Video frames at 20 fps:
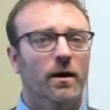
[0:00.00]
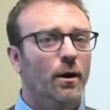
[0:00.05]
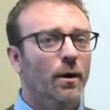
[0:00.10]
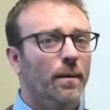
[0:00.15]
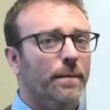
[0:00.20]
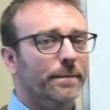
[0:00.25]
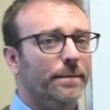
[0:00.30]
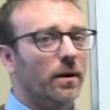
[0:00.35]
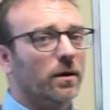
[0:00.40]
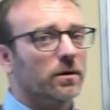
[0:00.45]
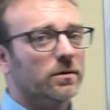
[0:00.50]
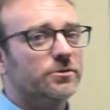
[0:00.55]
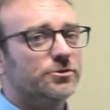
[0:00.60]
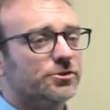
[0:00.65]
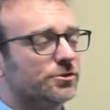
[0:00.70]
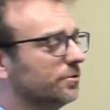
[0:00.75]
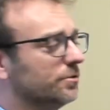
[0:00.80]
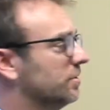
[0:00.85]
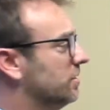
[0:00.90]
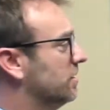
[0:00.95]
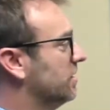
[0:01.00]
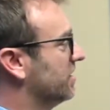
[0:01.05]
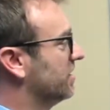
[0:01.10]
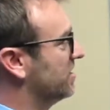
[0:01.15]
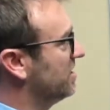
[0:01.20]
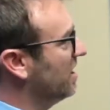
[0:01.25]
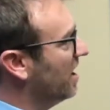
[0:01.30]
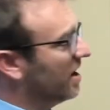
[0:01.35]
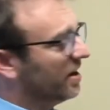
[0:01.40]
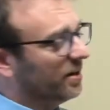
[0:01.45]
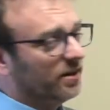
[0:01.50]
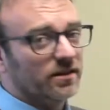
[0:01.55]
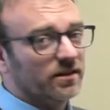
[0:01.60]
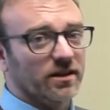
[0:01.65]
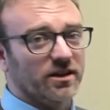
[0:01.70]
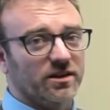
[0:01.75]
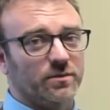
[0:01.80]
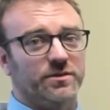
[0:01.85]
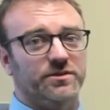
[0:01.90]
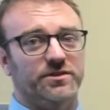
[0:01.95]
Marginal, again,
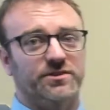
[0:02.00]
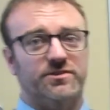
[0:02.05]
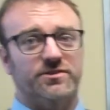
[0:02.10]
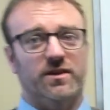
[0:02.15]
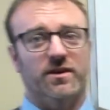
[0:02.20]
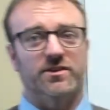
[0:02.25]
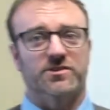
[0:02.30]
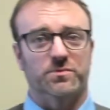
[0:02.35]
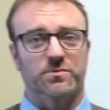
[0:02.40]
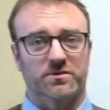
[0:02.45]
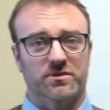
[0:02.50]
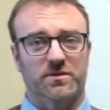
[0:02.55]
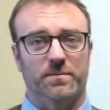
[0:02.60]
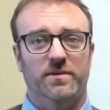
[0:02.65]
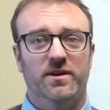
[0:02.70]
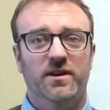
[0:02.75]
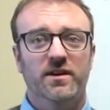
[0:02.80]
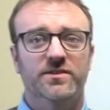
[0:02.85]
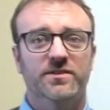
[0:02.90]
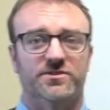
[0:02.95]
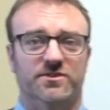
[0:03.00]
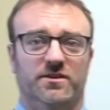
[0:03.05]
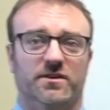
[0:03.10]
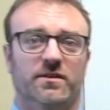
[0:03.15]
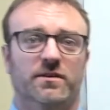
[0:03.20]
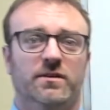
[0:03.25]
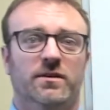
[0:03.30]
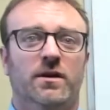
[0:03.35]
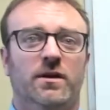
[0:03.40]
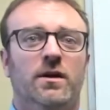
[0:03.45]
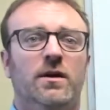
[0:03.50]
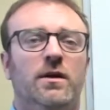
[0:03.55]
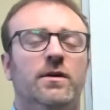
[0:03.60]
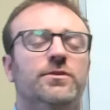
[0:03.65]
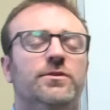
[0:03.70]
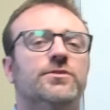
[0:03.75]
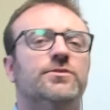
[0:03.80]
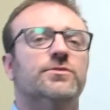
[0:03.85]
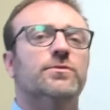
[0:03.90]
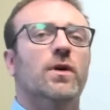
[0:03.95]
like we discussed with the pizza,
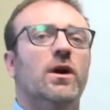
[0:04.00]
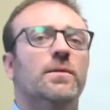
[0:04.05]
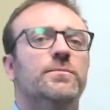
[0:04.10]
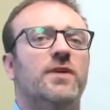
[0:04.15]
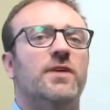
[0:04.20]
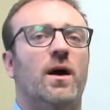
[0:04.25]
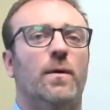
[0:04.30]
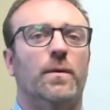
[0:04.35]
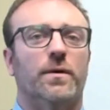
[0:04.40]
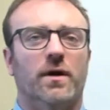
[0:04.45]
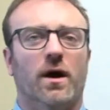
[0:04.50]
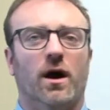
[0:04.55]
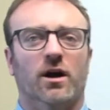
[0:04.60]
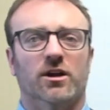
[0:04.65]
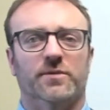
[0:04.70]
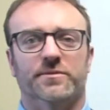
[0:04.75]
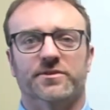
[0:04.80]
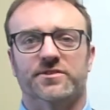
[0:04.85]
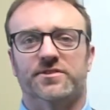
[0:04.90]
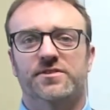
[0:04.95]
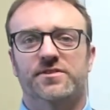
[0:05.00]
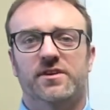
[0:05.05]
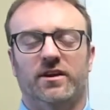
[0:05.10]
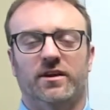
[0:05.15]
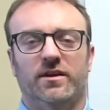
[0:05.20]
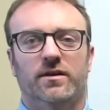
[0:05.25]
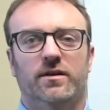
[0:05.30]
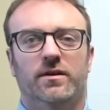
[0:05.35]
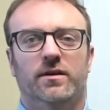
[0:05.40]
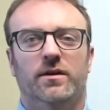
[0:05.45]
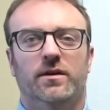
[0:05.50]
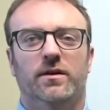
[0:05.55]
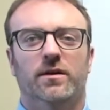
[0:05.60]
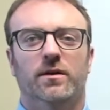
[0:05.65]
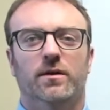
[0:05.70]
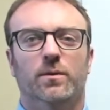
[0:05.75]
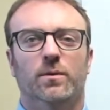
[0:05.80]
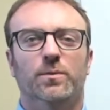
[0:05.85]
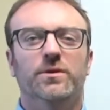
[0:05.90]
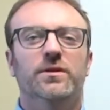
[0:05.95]
describes how economists think.
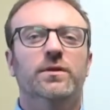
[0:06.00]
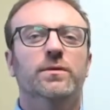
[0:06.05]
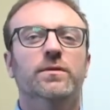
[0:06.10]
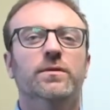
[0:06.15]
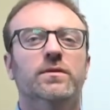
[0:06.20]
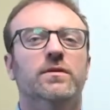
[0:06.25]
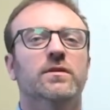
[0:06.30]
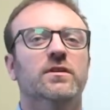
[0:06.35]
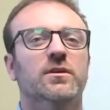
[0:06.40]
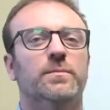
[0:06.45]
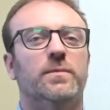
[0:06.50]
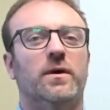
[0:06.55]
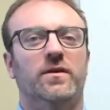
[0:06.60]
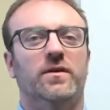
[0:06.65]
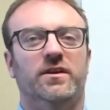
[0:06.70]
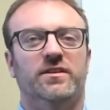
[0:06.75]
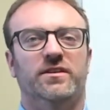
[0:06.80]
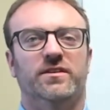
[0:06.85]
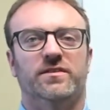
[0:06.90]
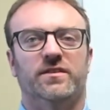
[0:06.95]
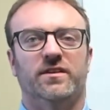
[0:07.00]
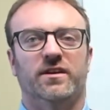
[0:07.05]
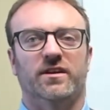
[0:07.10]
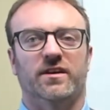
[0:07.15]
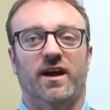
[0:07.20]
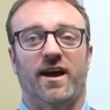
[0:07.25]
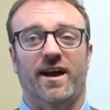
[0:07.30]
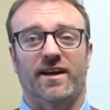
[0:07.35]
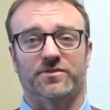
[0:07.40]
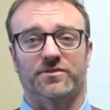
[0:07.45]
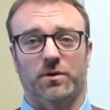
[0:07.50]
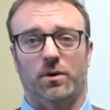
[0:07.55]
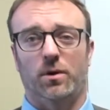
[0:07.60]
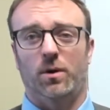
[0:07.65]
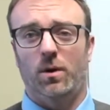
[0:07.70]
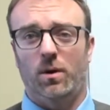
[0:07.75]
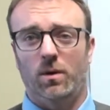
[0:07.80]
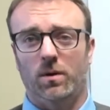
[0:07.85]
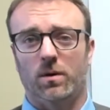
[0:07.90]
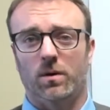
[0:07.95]
We don't think about anything as a
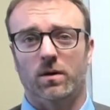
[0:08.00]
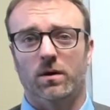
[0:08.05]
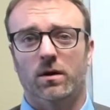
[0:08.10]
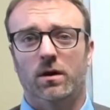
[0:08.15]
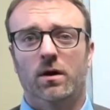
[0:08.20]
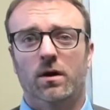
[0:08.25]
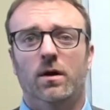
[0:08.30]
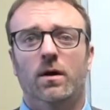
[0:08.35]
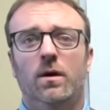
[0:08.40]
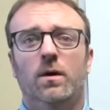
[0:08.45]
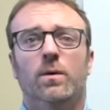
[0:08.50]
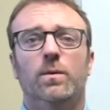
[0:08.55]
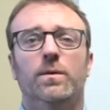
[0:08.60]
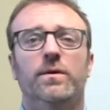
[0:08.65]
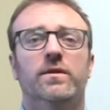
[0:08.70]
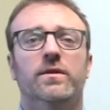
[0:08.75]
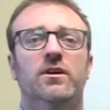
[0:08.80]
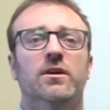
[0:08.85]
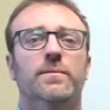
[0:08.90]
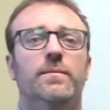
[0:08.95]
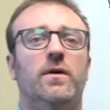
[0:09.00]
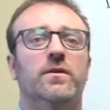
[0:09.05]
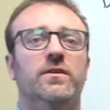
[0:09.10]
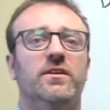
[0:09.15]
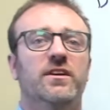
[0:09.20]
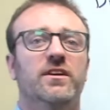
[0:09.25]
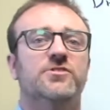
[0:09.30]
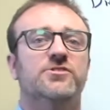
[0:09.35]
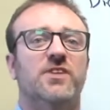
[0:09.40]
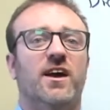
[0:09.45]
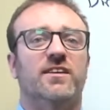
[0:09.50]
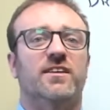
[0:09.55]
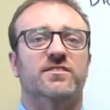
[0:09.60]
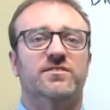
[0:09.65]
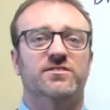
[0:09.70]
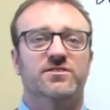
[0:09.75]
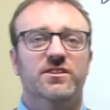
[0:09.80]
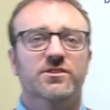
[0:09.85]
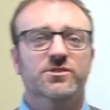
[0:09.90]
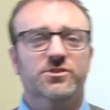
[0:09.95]
whole, we think about each
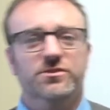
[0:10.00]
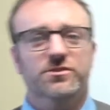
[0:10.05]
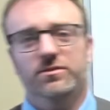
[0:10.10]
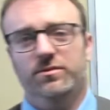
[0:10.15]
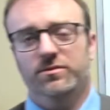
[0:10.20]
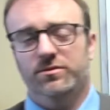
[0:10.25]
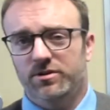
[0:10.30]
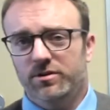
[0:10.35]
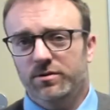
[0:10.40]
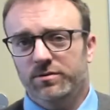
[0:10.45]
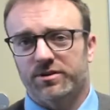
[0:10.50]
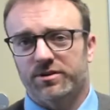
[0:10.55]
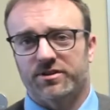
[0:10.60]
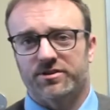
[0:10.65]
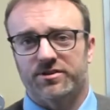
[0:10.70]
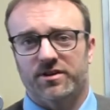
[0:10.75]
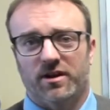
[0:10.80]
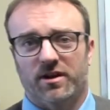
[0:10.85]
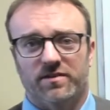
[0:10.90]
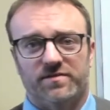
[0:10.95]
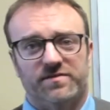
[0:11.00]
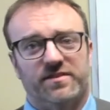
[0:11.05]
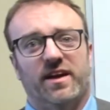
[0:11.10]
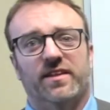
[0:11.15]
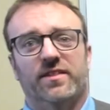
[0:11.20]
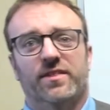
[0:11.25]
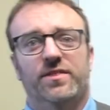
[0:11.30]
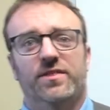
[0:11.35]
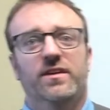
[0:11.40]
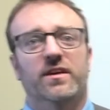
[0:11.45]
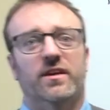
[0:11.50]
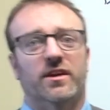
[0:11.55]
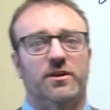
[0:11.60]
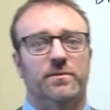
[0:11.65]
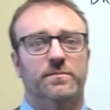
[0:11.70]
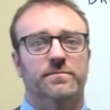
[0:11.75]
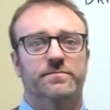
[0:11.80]
additional unit of that thing.